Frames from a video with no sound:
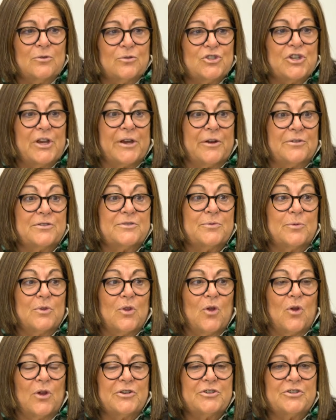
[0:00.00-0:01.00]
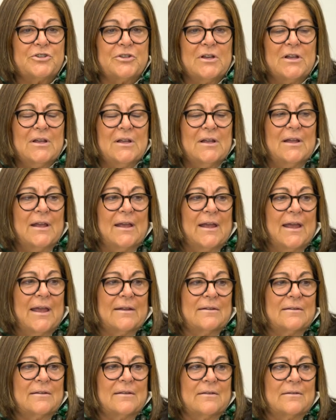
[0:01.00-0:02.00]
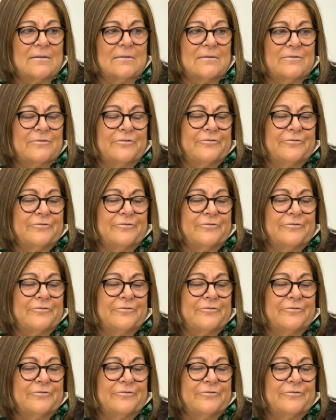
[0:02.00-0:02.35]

New chairs were launched at the